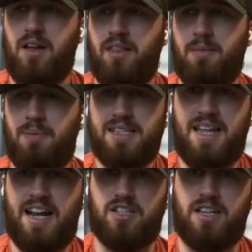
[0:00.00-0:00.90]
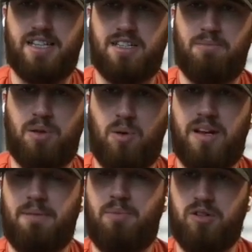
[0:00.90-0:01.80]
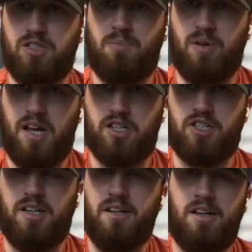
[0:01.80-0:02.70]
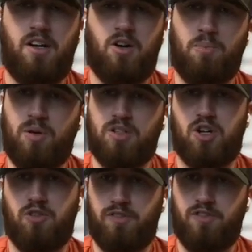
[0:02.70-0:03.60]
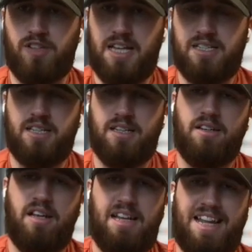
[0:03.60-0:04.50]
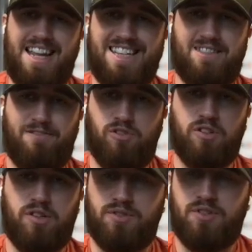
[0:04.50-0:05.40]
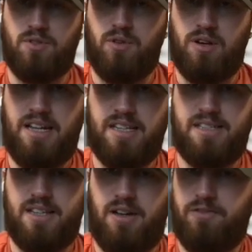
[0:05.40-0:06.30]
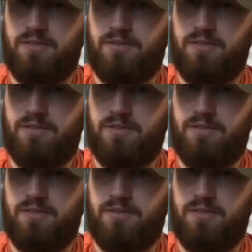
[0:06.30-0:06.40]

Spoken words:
the piece that actually gets deployed and pushed to production or pushed over for testing is the full user story in itself.